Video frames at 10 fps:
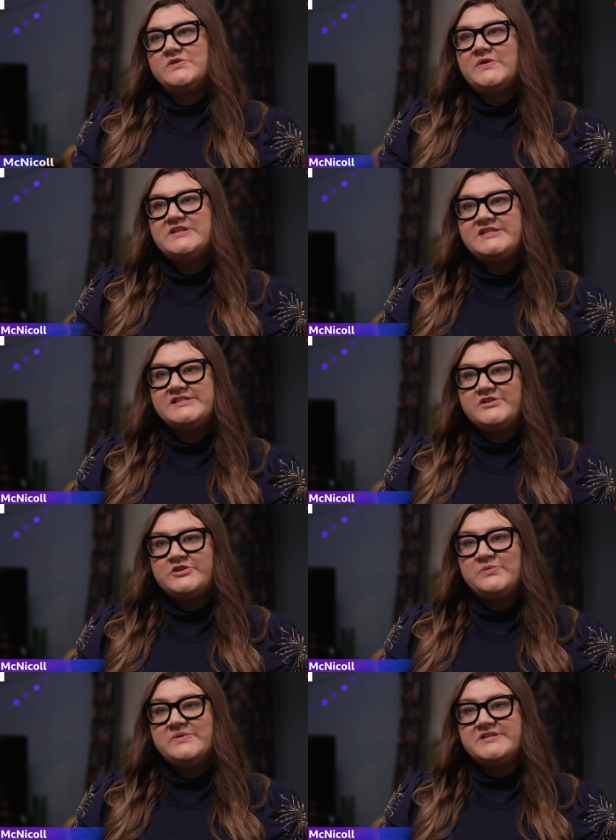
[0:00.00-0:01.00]
So in season
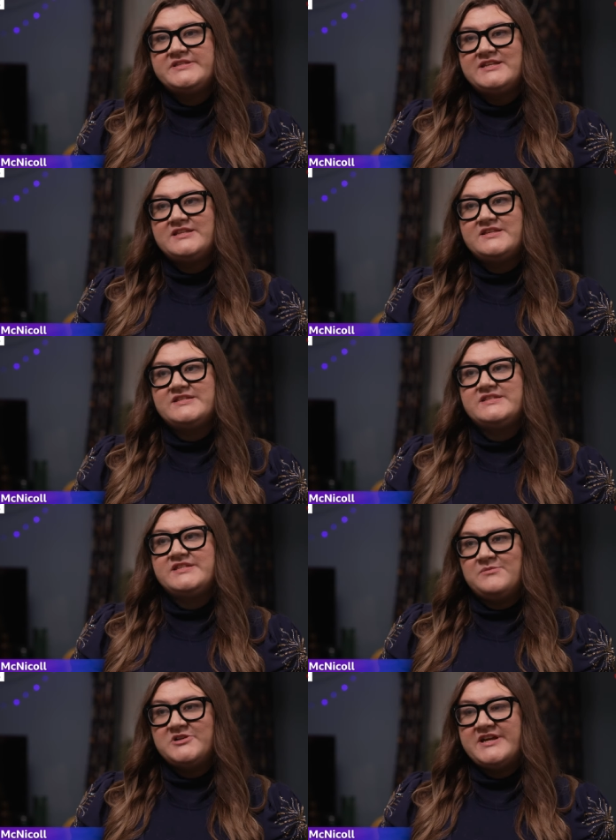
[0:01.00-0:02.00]
two, we're setting this in
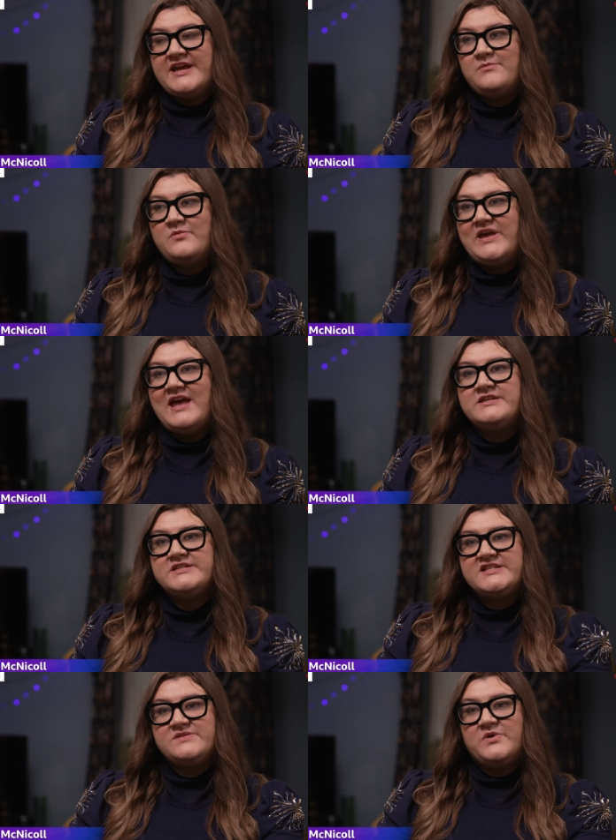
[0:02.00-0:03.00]
summertime. We
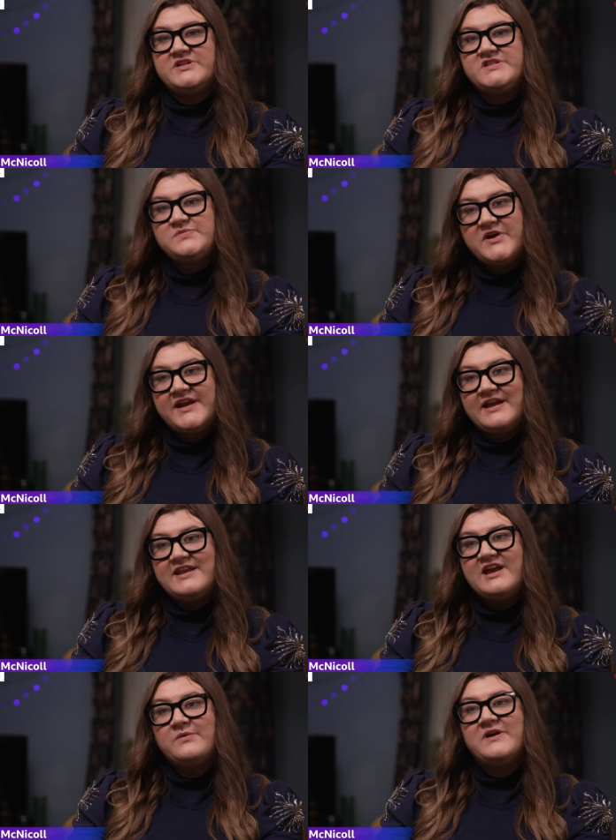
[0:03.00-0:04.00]
ended season one in spring,
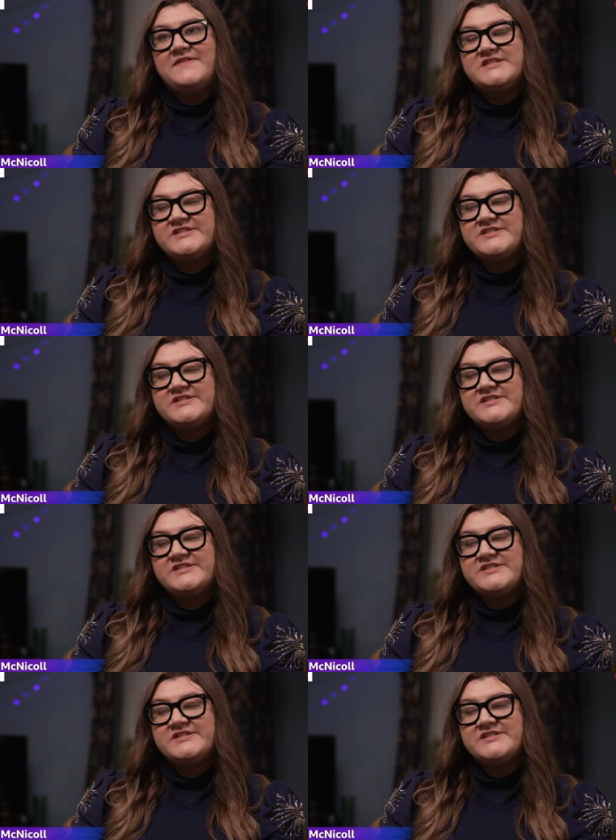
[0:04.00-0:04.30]
and now we're in the